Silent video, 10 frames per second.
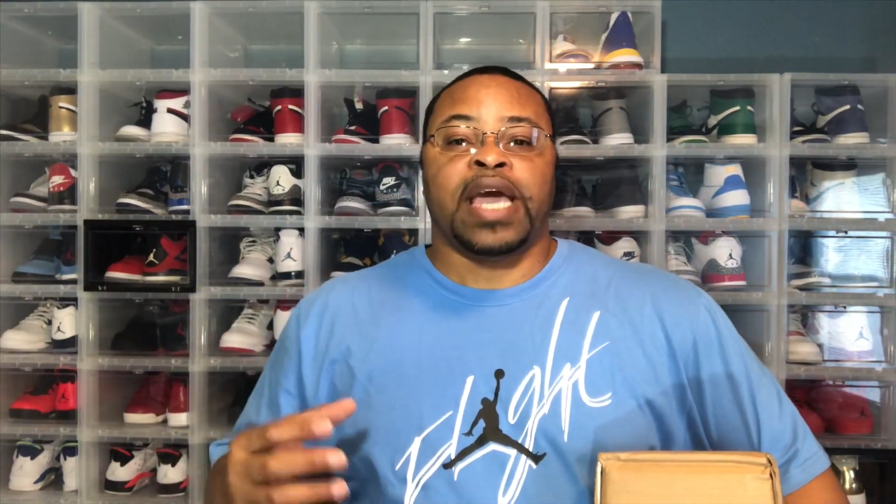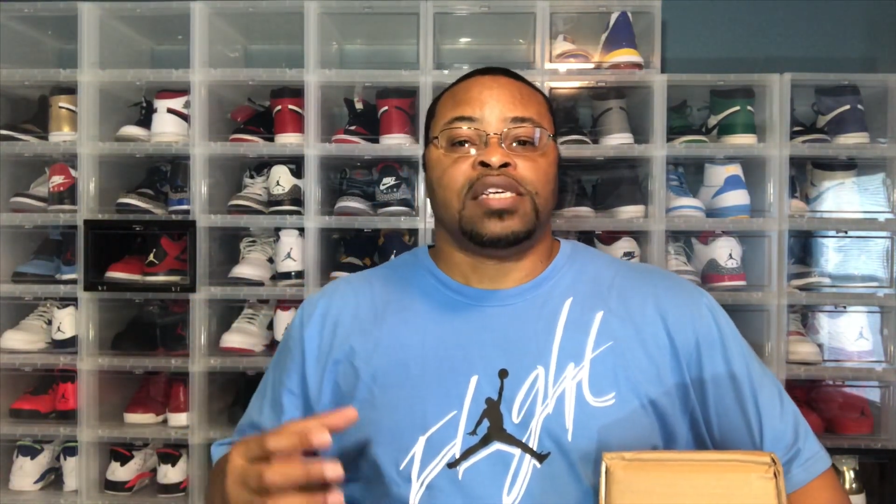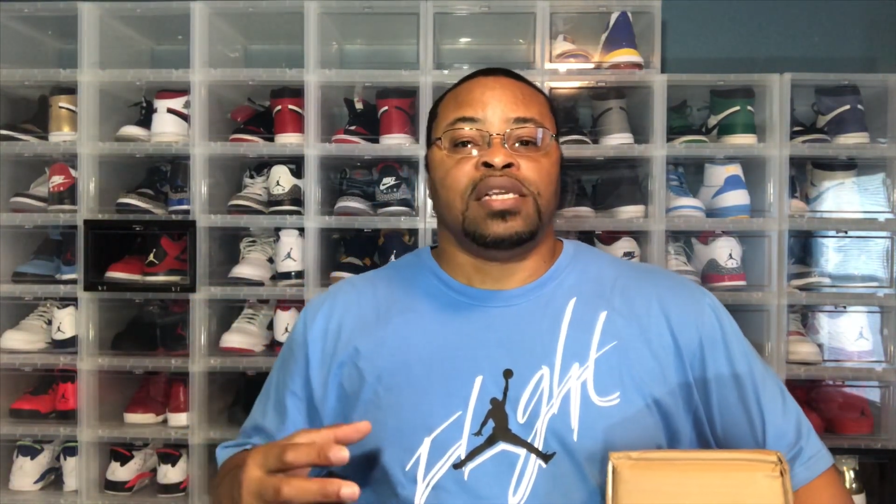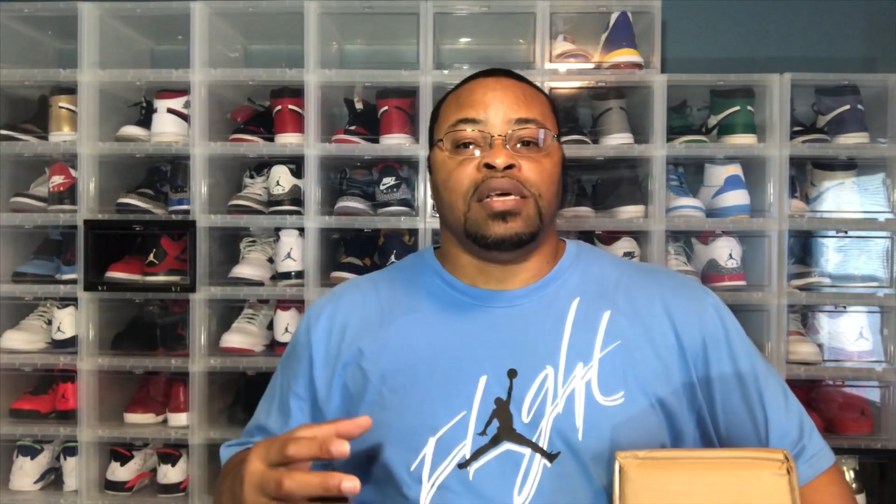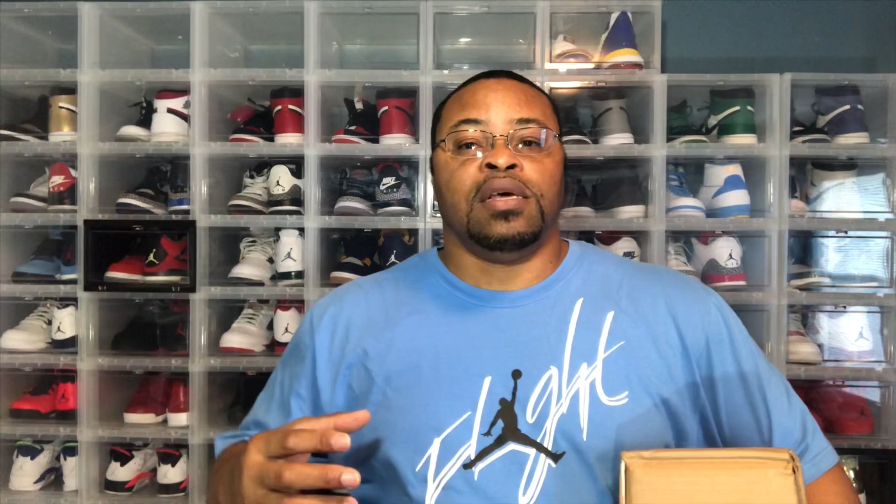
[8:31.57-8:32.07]

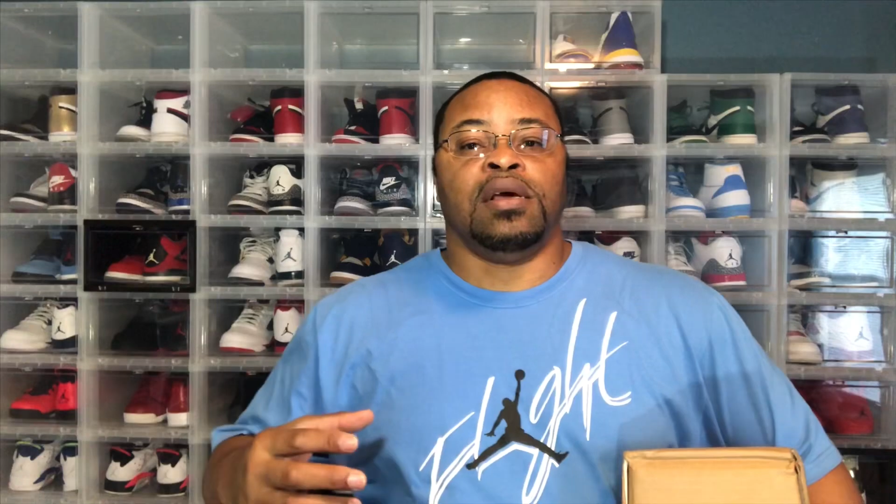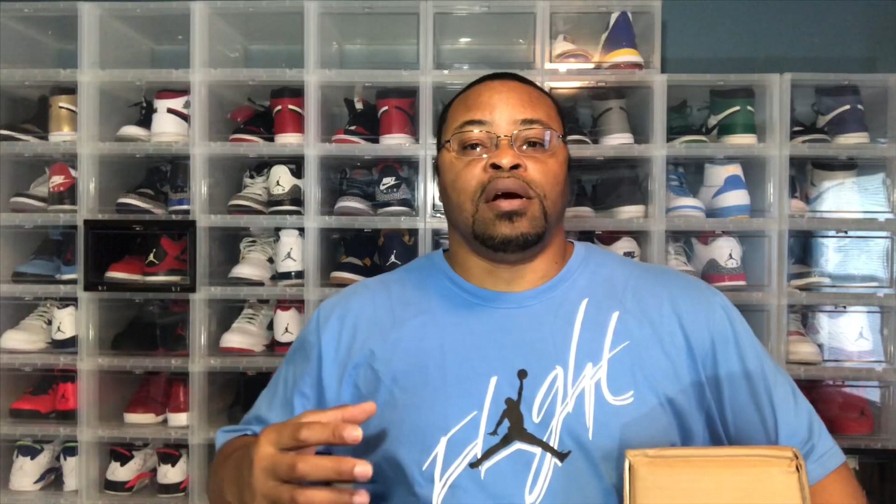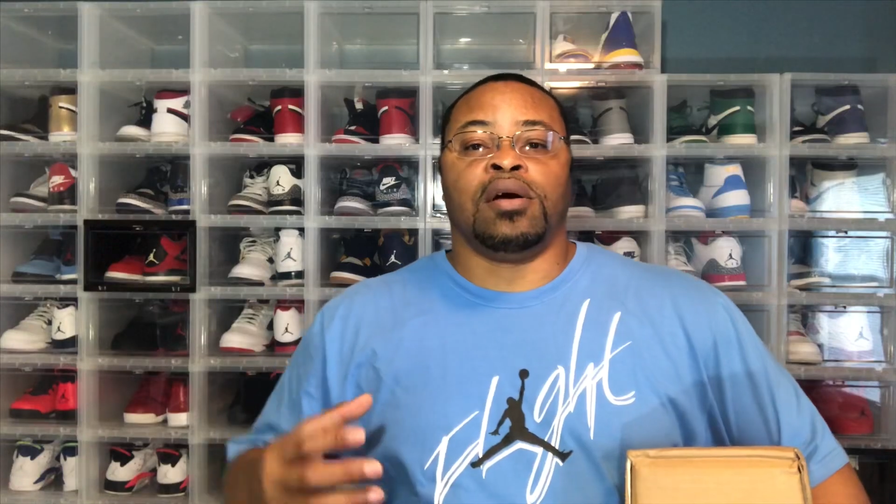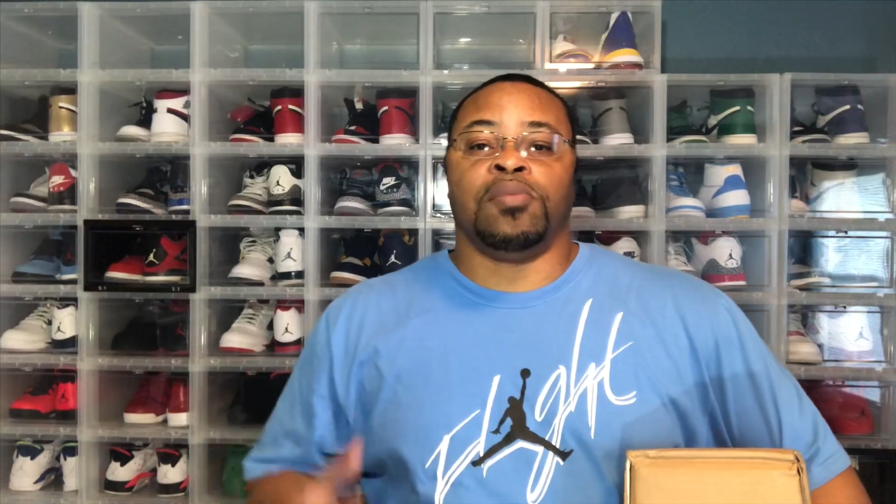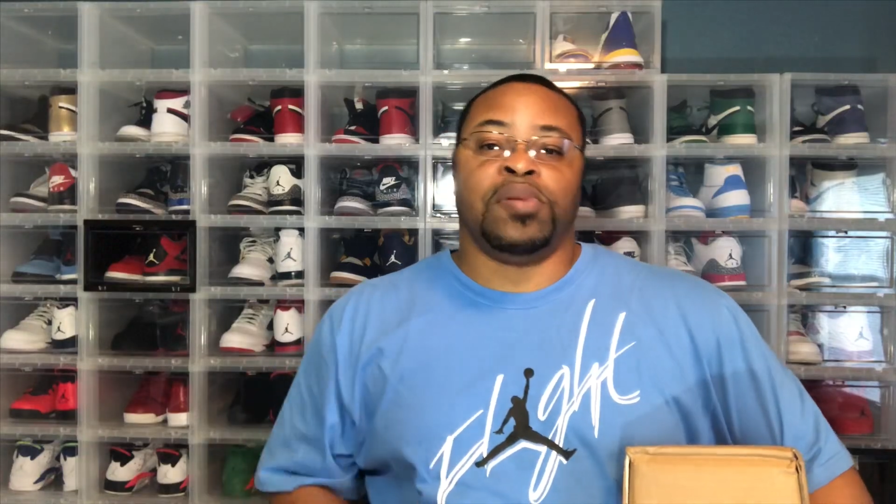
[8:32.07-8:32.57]
actually
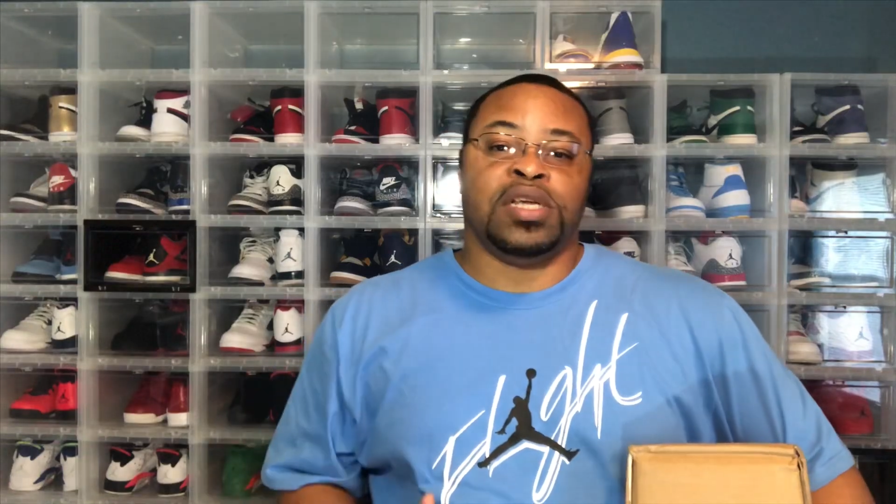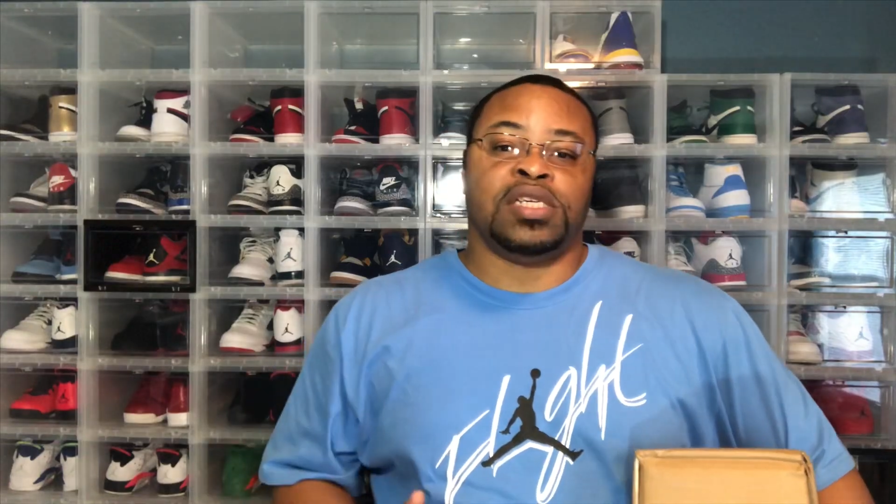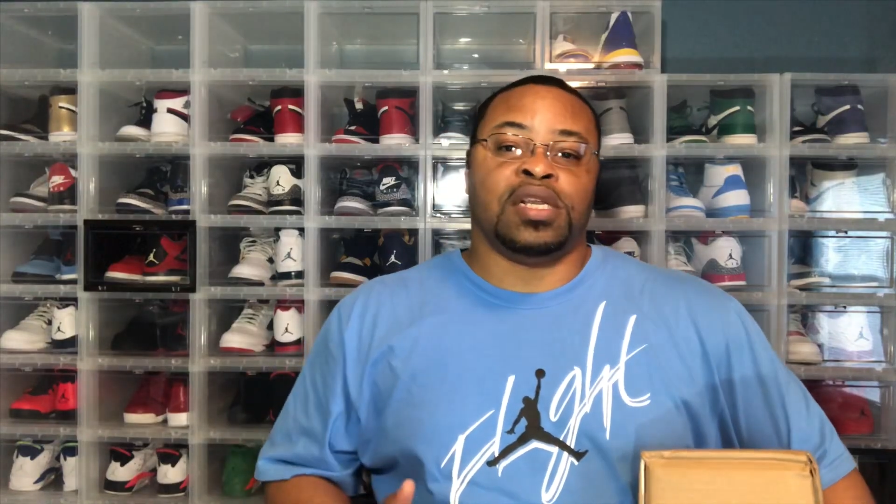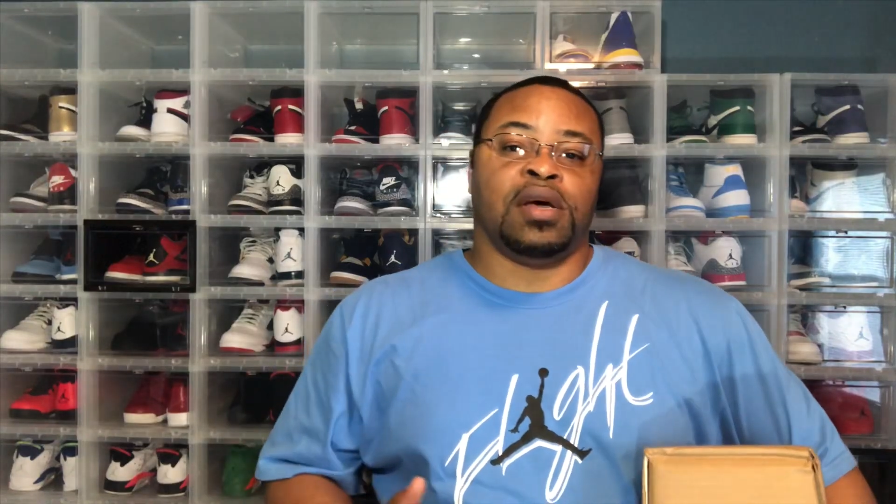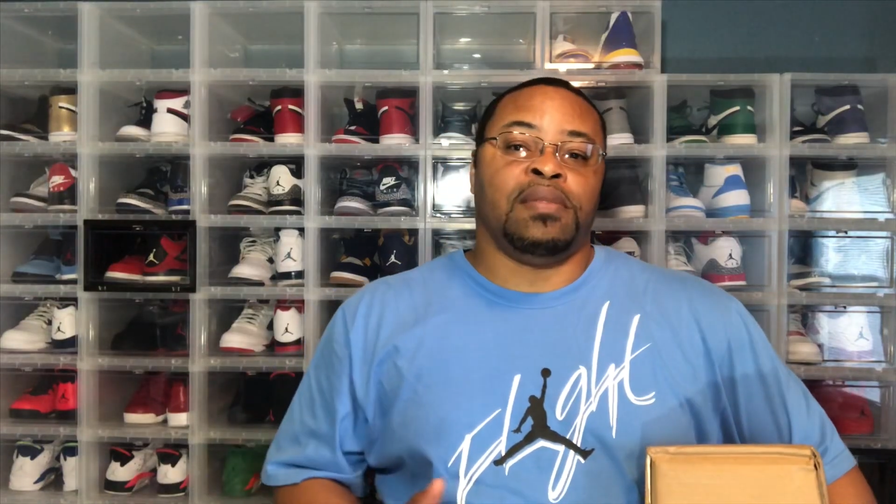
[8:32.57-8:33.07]
a
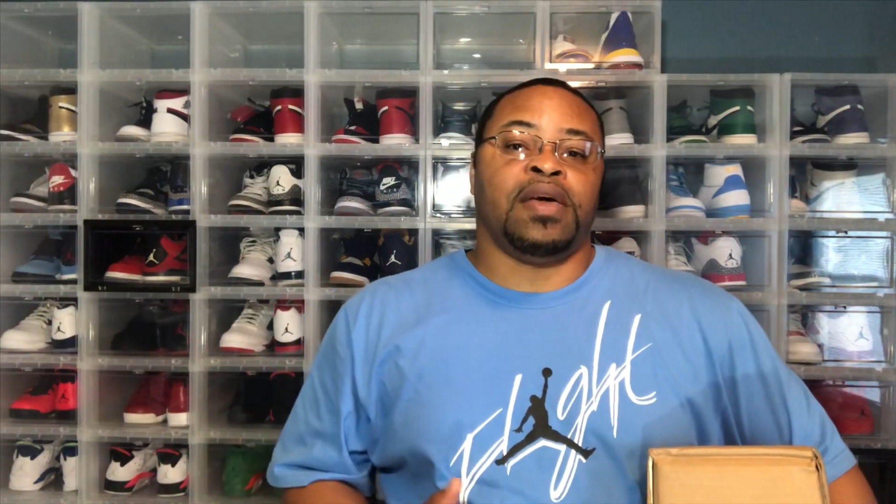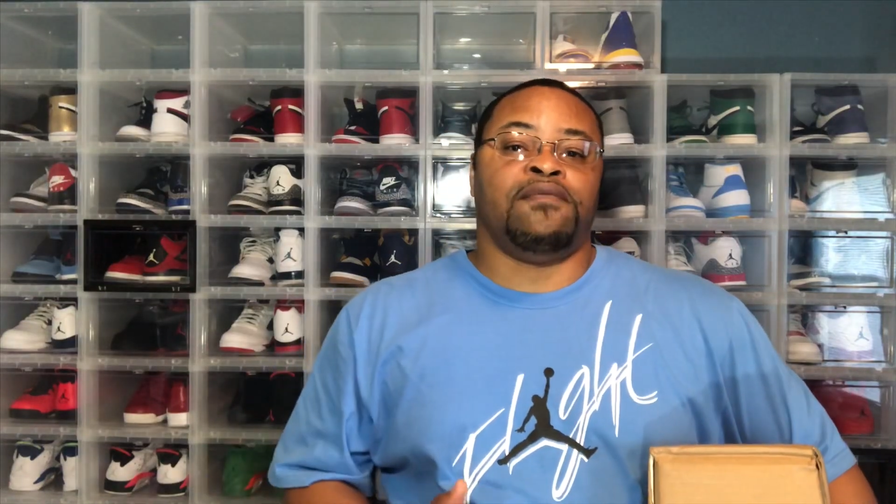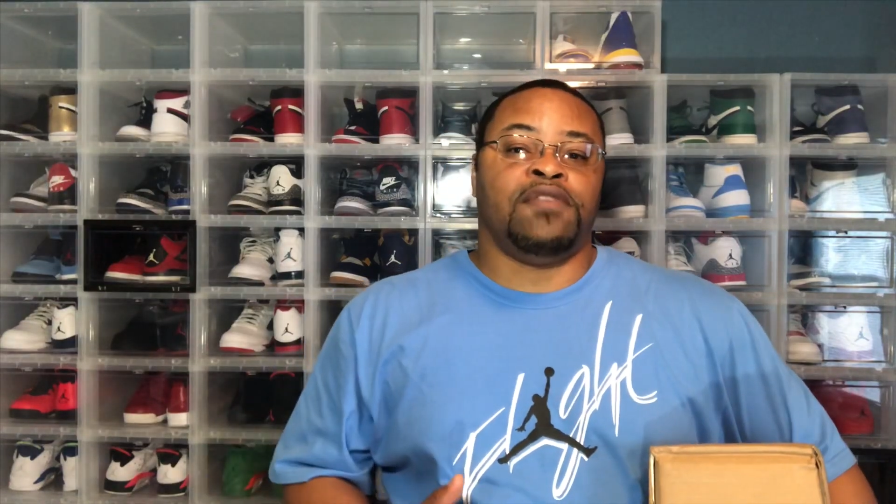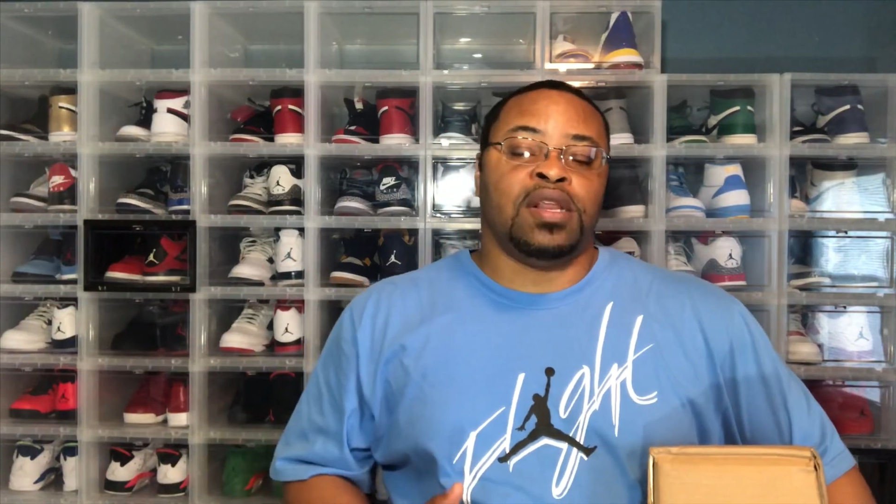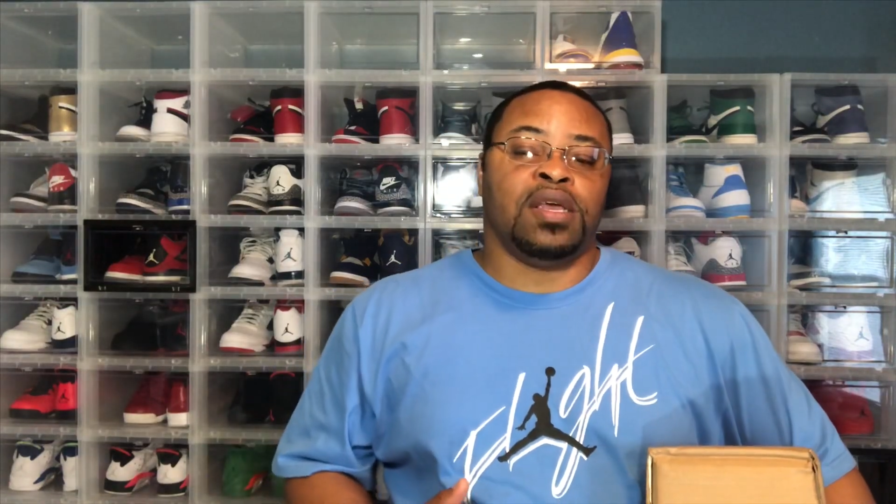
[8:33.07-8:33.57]
completion of
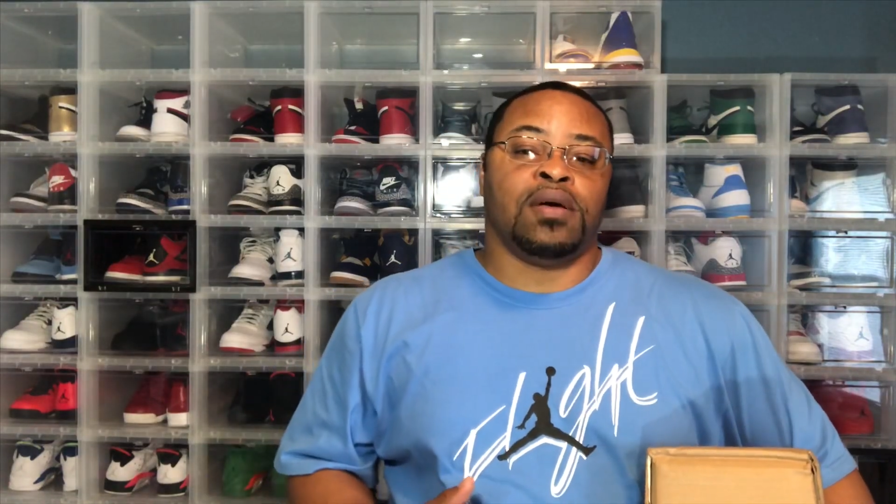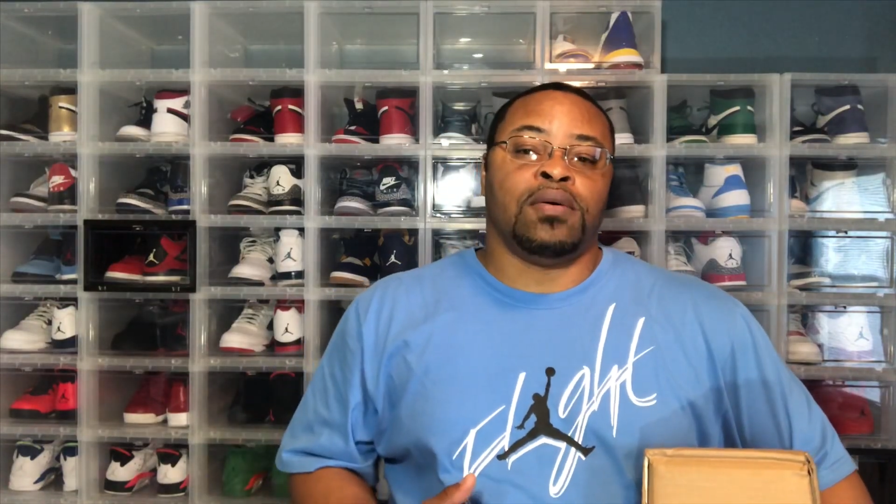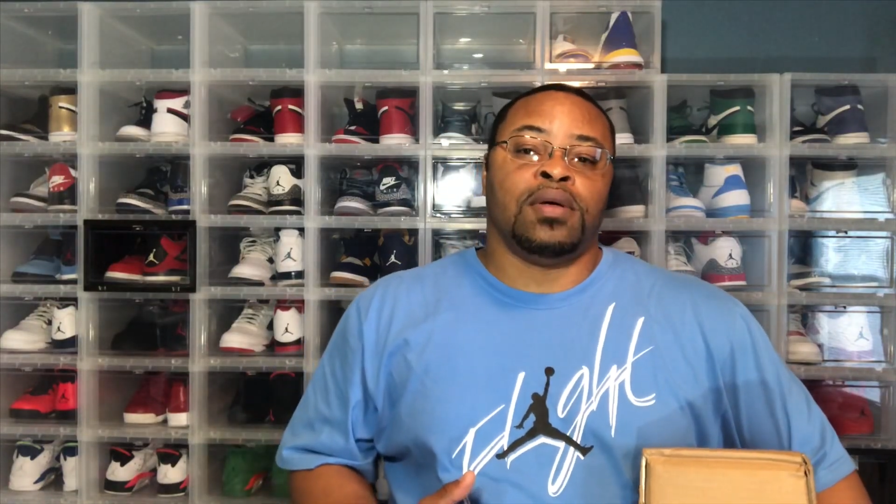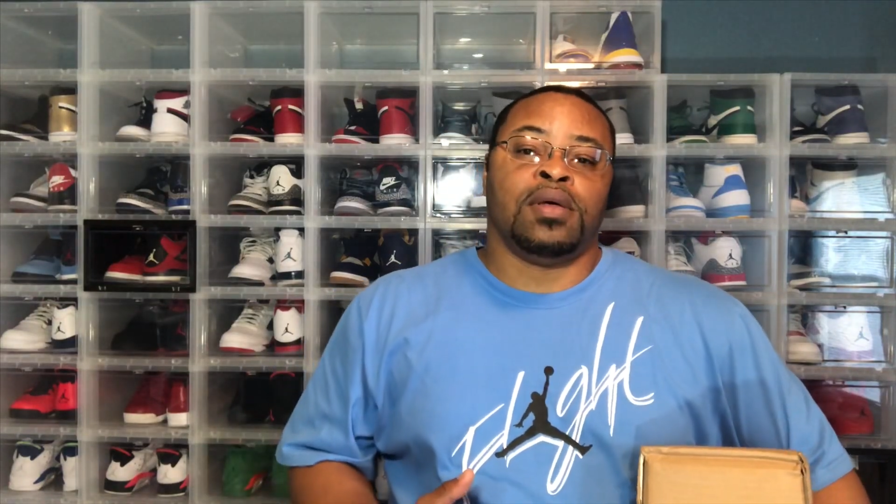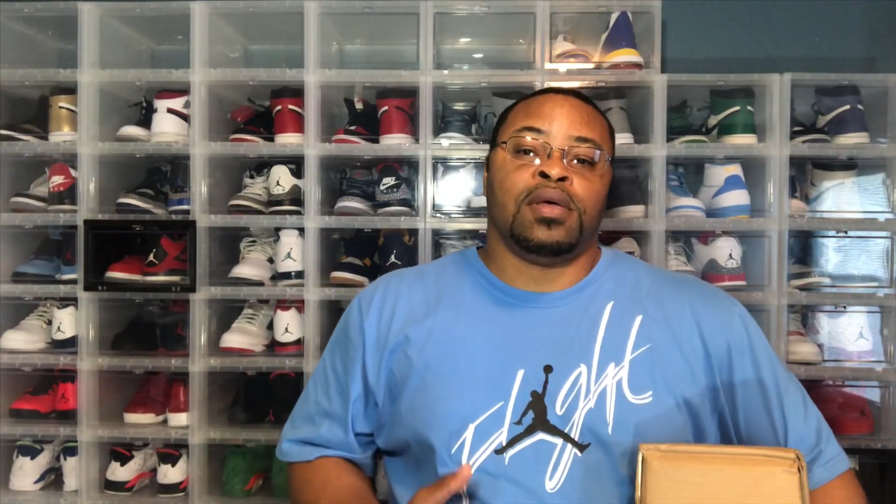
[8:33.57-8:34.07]
that video.